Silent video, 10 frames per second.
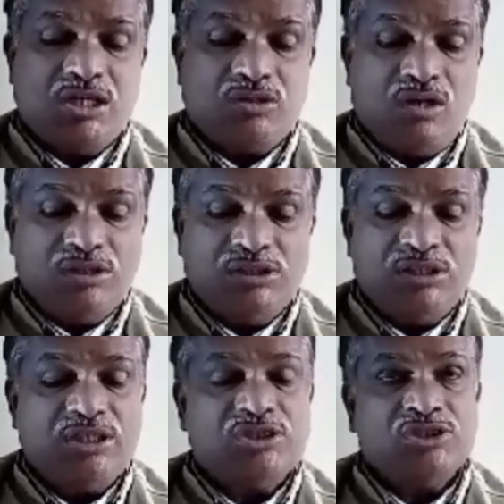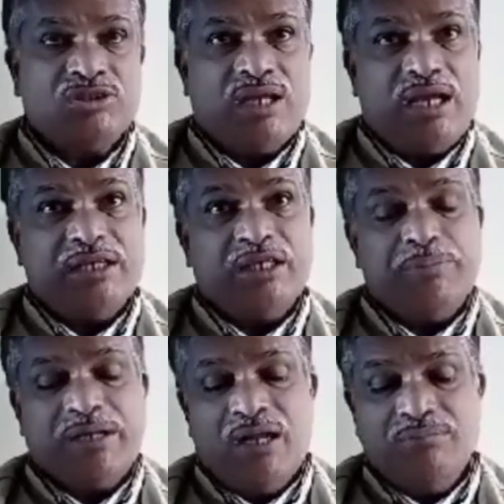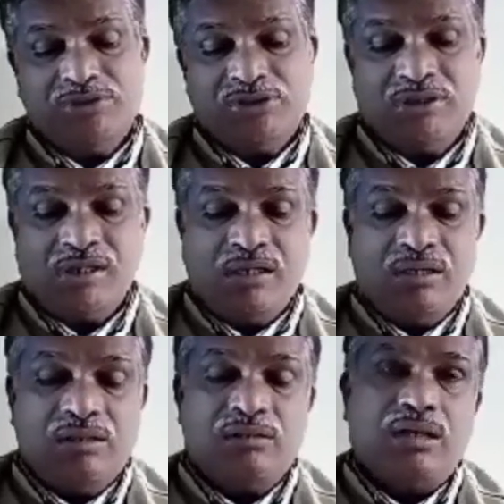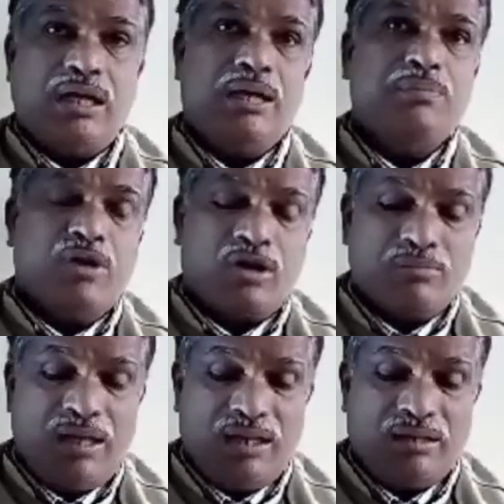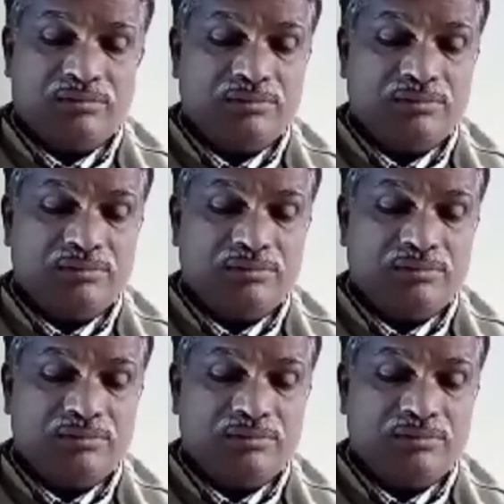concentration and it becomes abnormal.